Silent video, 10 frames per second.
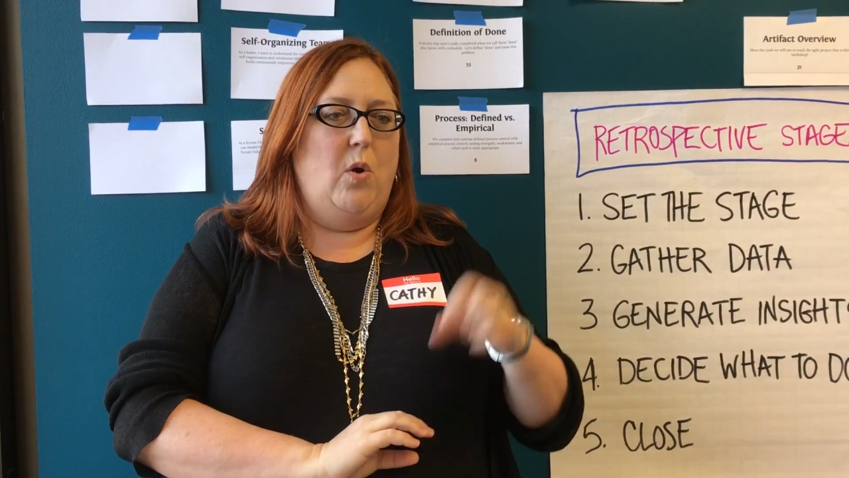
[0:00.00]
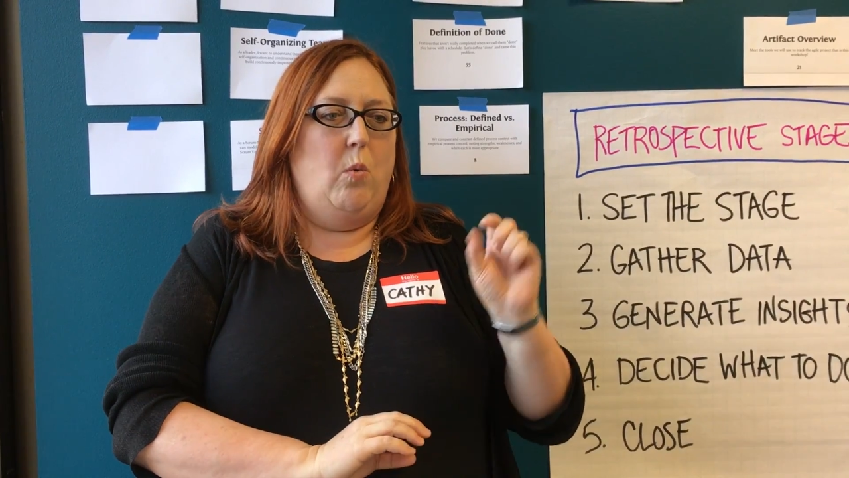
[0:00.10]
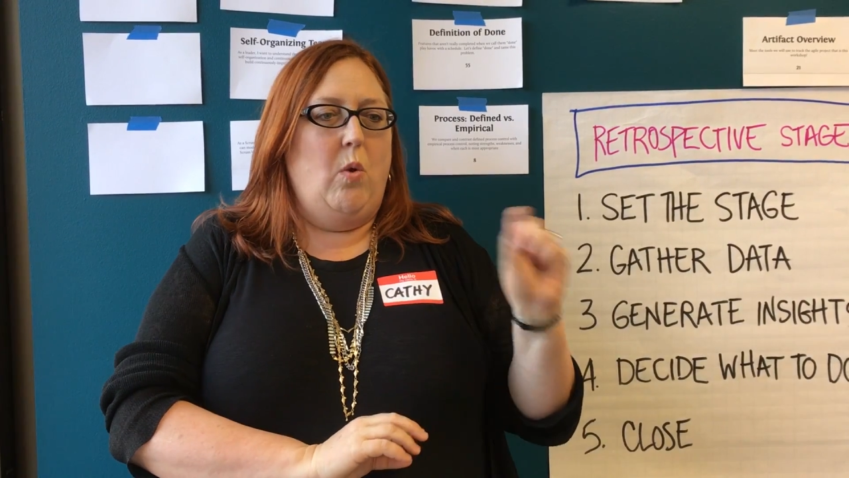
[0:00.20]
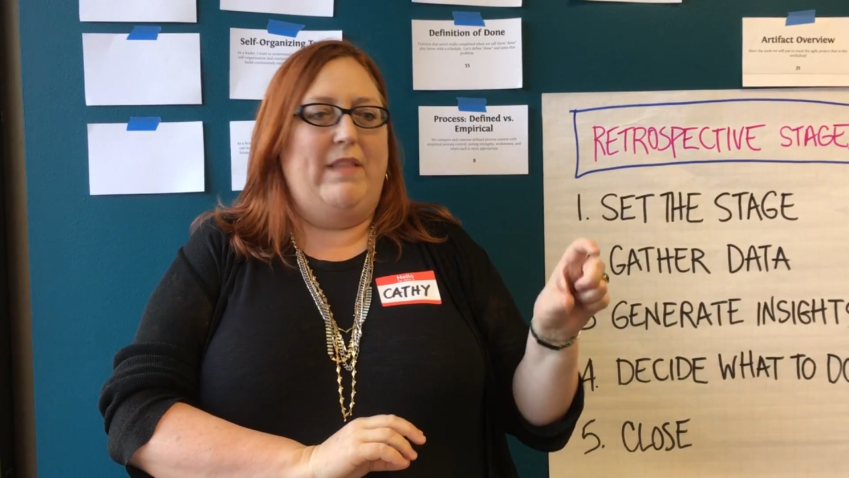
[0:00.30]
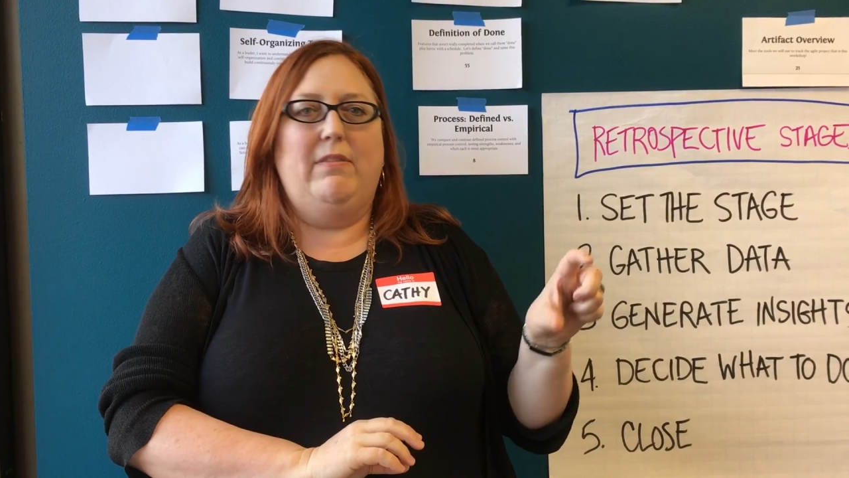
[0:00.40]

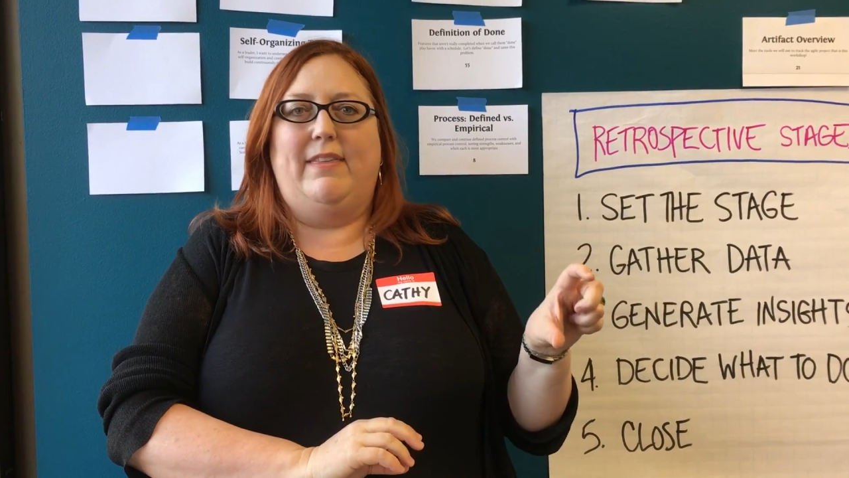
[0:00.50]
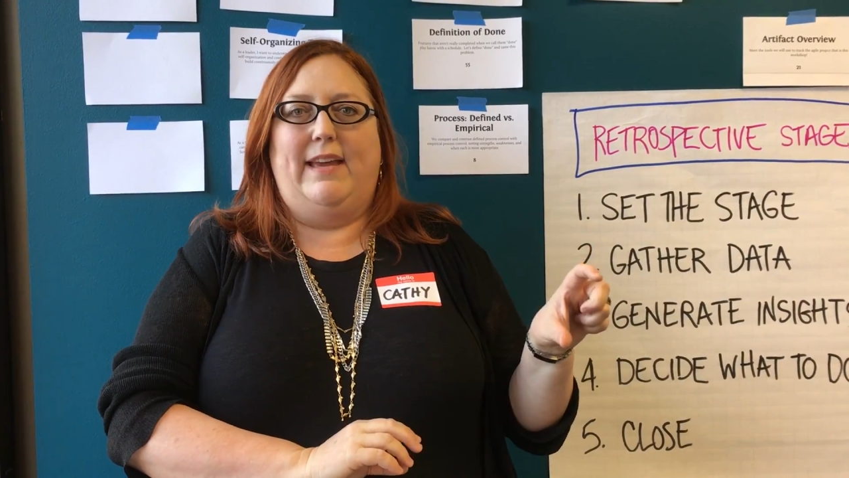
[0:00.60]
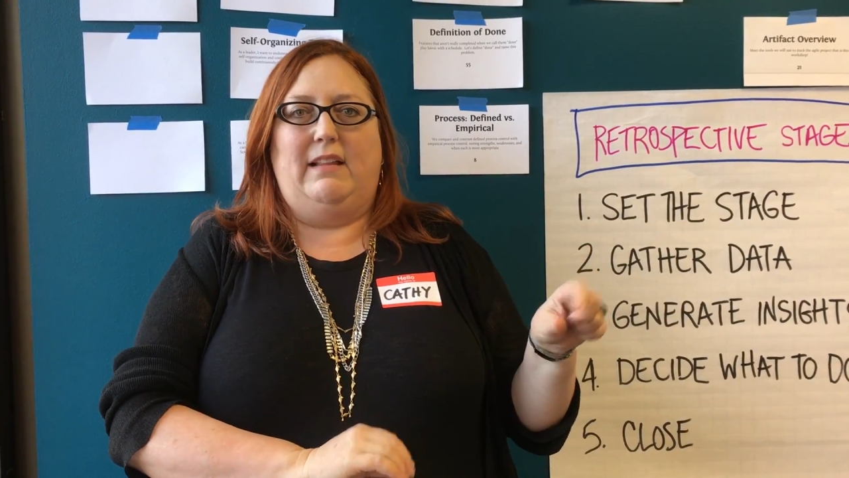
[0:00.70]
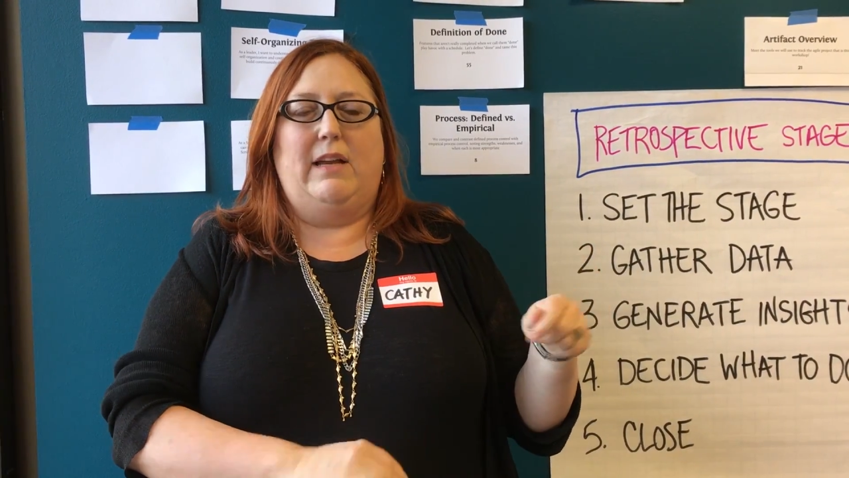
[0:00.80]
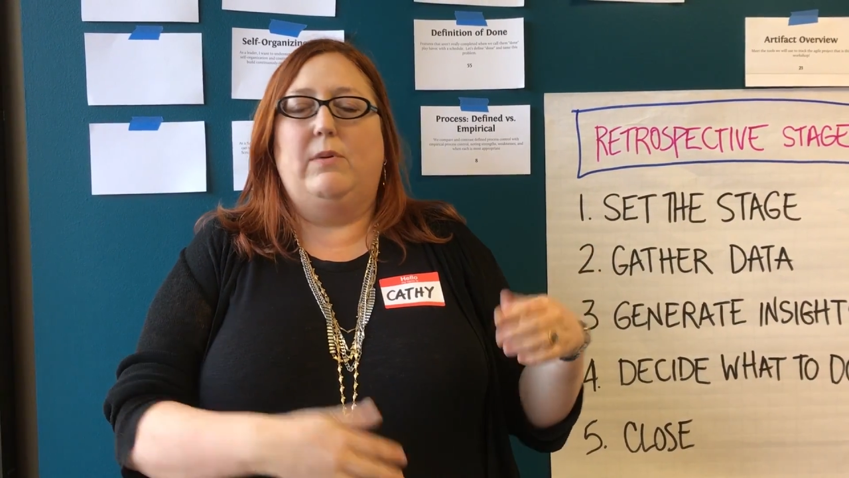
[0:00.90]
One
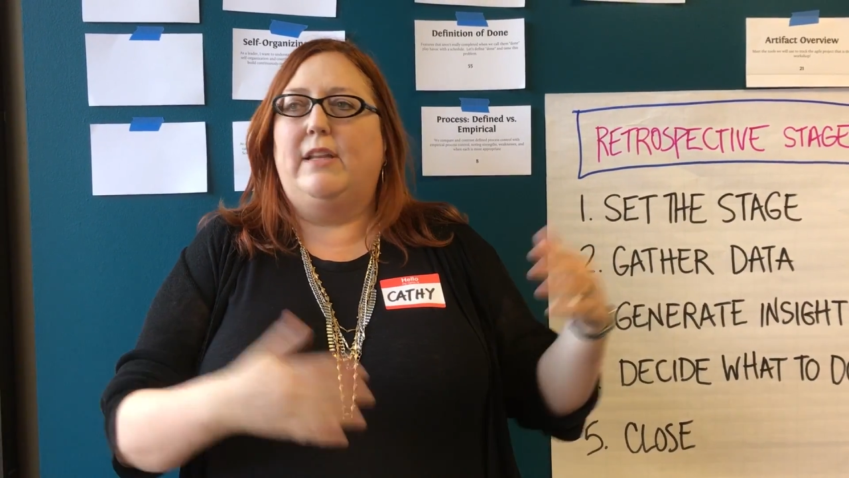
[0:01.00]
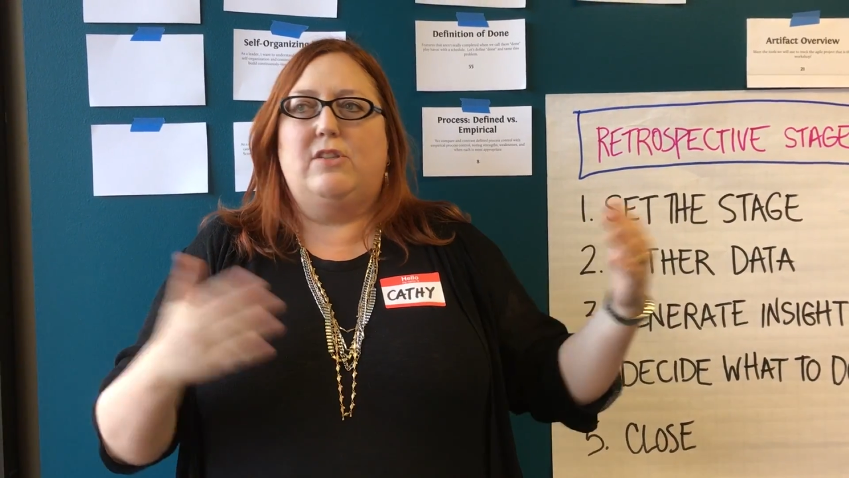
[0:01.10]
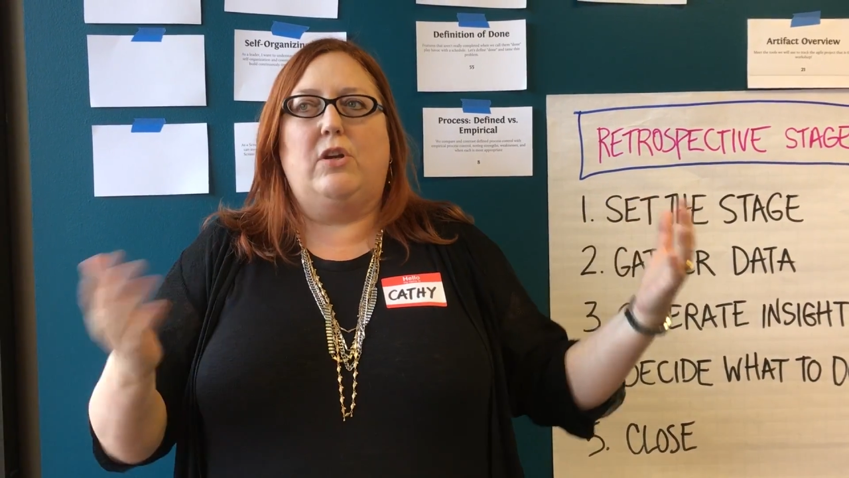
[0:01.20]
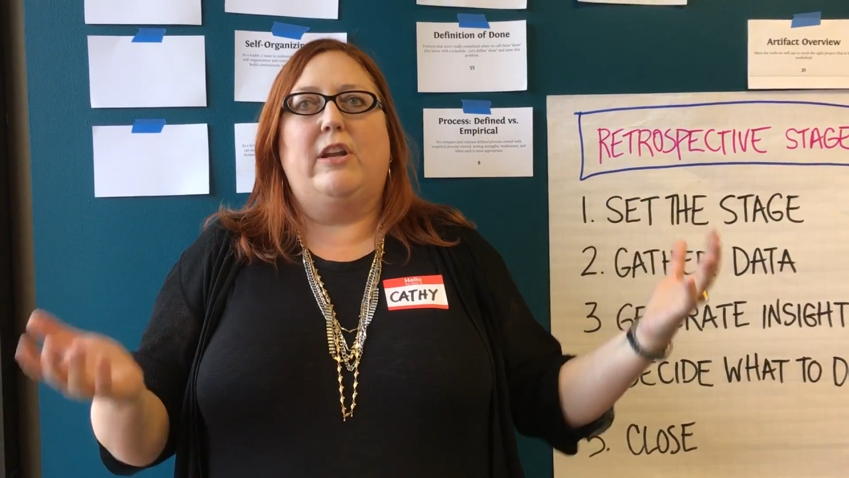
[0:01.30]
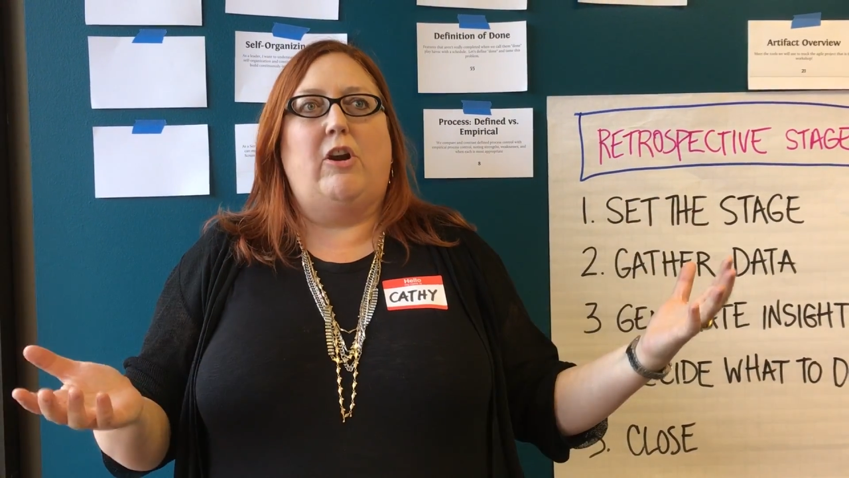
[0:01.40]
thing, like
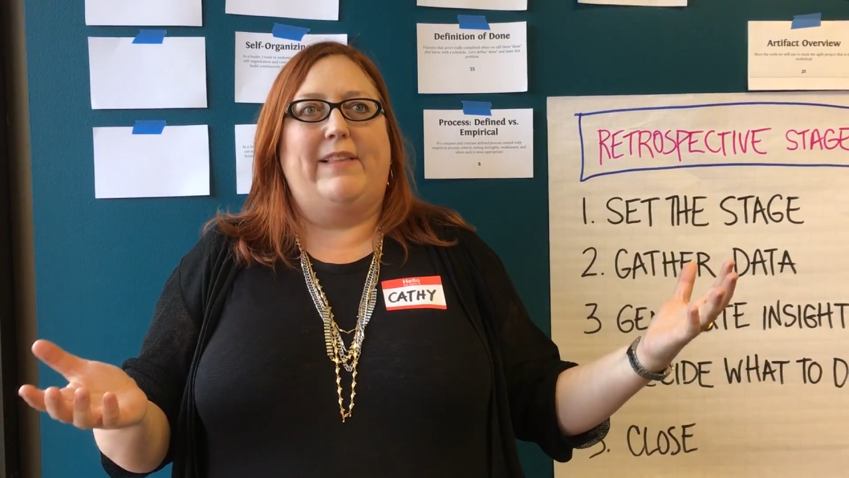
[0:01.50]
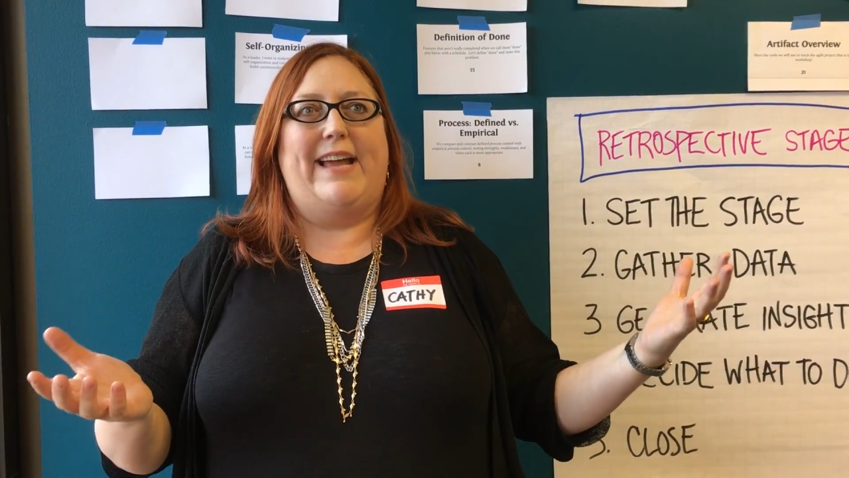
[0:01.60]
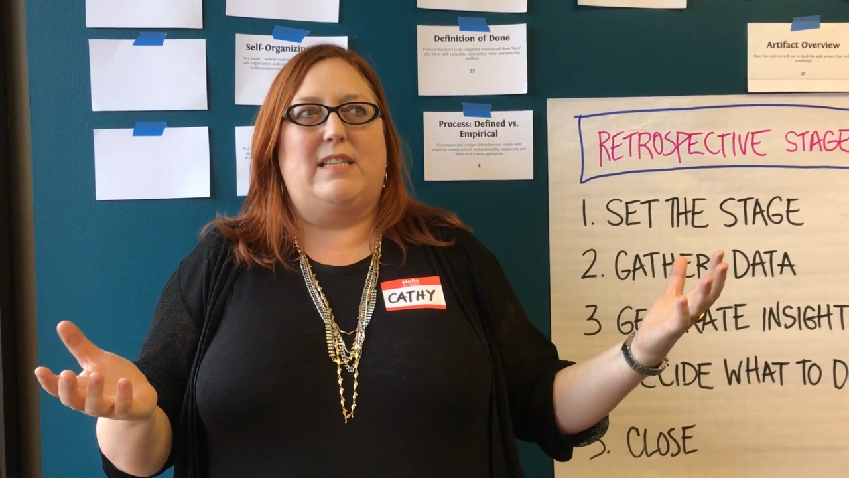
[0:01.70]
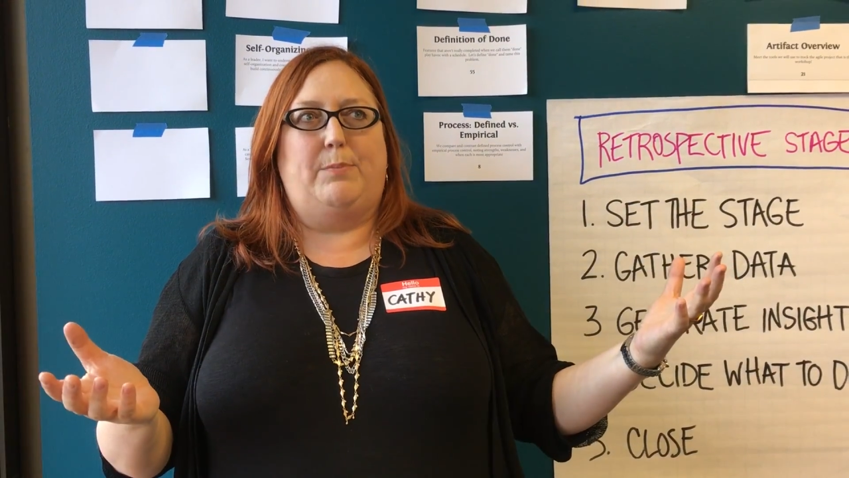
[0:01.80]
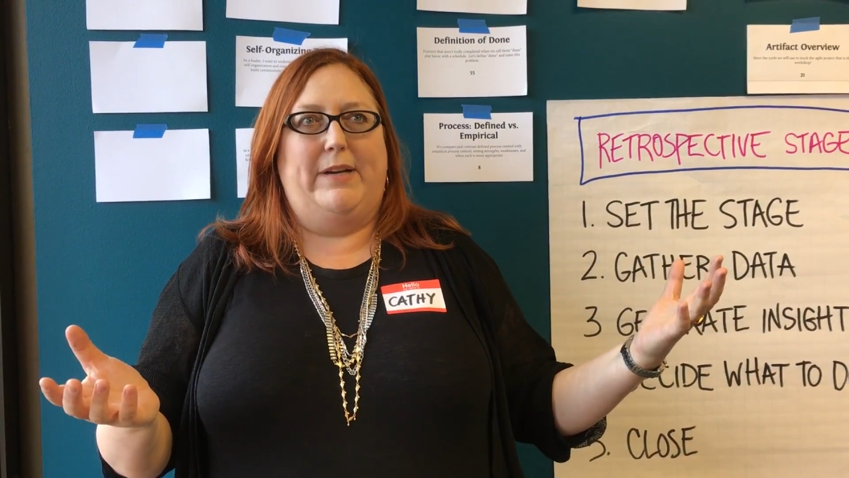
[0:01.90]
let's look at our
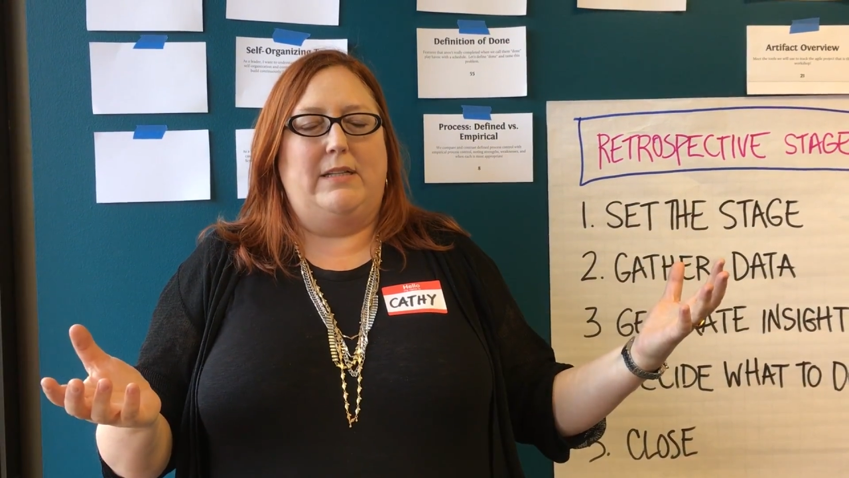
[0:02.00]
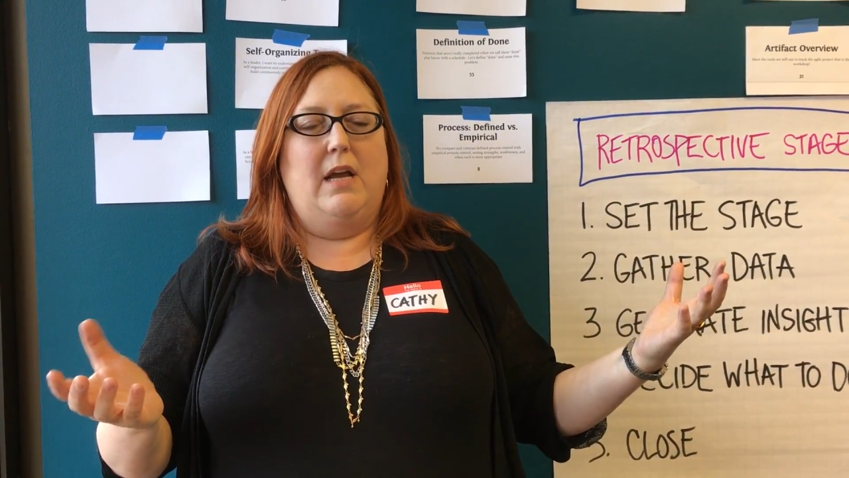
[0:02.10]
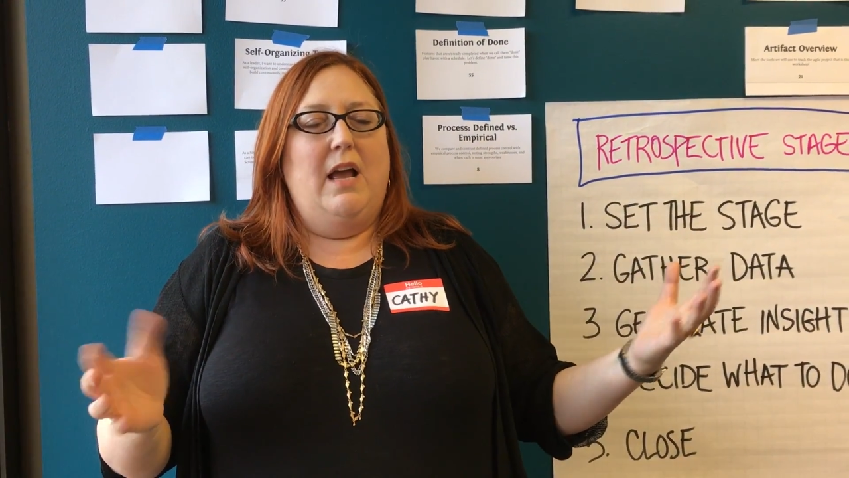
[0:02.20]
last sprint.